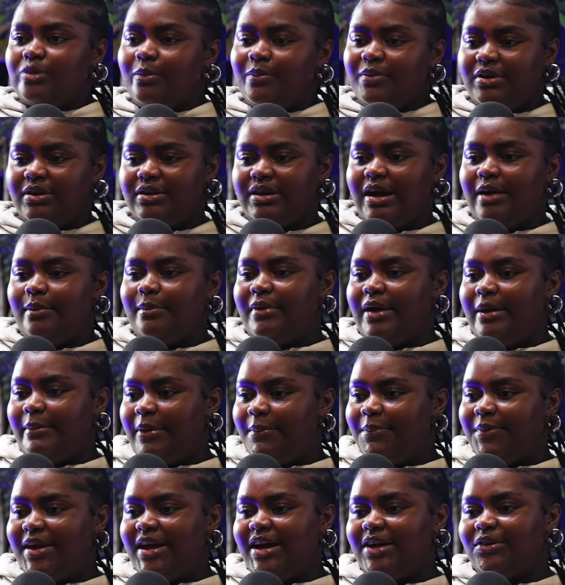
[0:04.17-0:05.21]
jumping on I'm, I'm
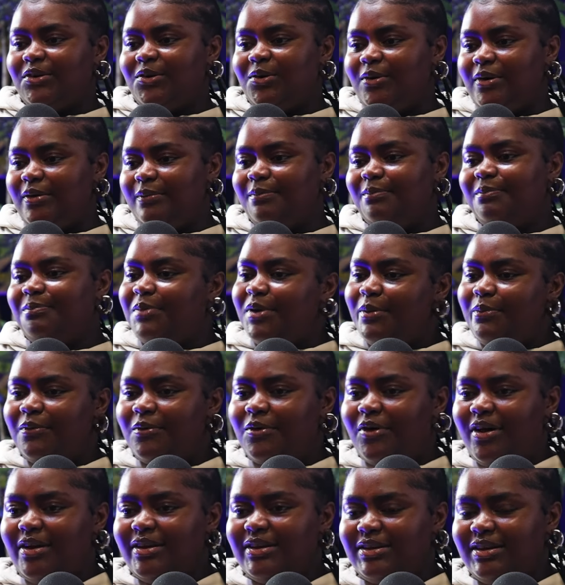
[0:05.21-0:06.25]
a piano, and
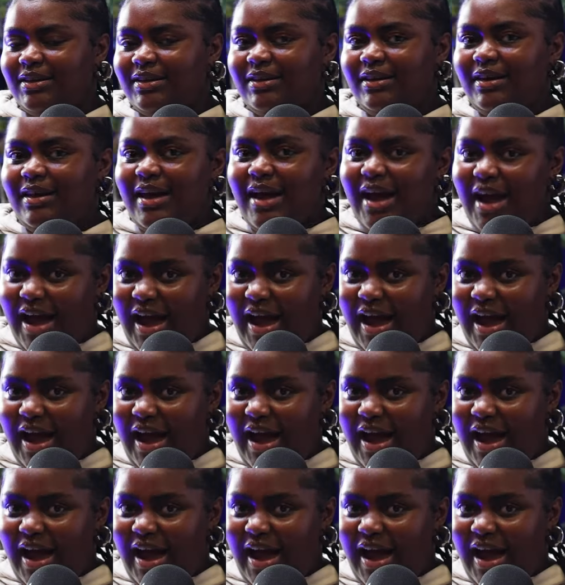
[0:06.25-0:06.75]
people calling it